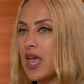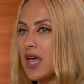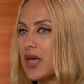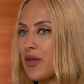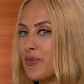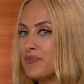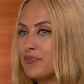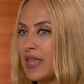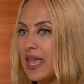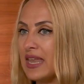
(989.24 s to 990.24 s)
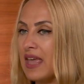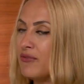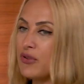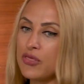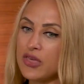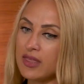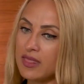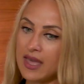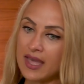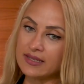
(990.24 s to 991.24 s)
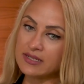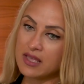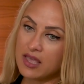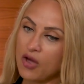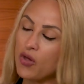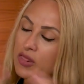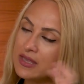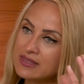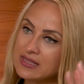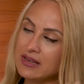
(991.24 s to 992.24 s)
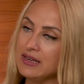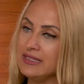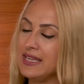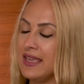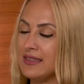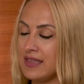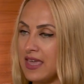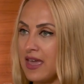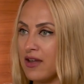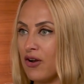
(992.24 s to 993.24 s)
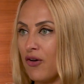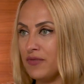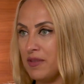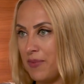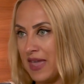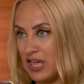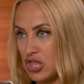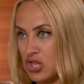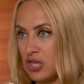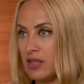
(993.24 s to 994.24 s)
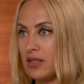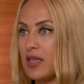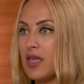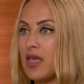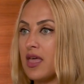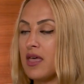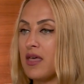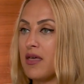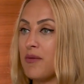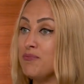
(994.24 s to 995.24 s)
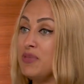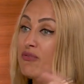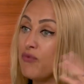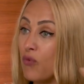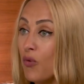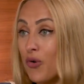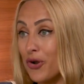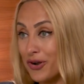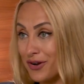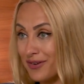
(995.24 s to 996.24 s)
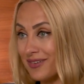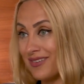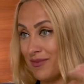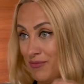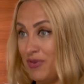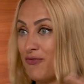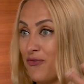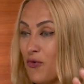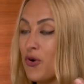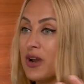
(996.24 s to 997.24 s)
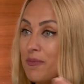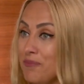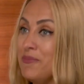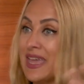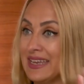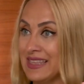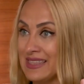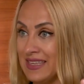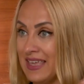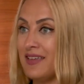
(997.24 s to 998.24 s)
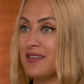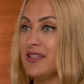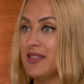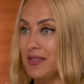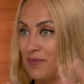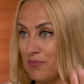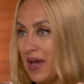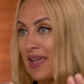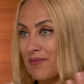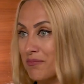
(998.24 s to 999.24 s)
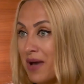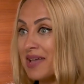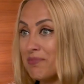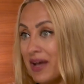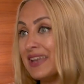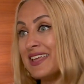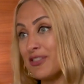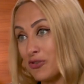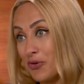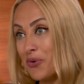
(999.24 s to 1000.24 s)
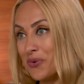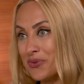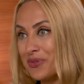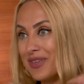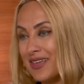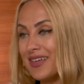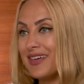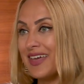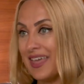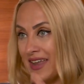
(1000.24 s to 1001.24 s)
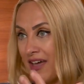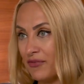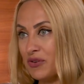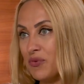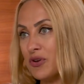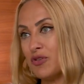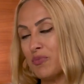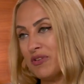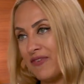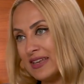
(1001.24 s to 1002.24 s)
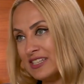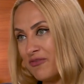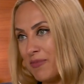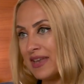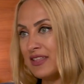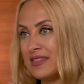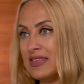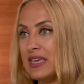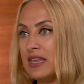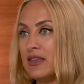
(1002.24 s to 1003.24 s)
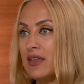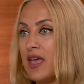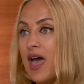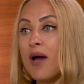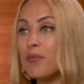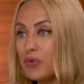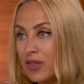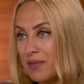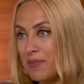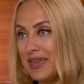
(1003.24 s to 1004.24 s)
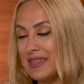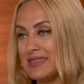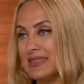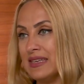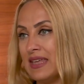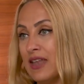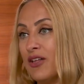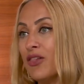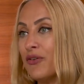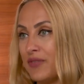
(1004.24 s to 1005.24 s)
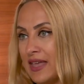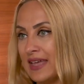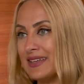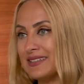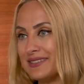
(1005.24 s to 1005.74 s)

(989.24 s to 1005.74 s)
And everything that holistically takes care of the patient before getting sick, by mind, body and soul, mm-hmm. and afterwards, so preventive medicine, ambulant medicine and all of that.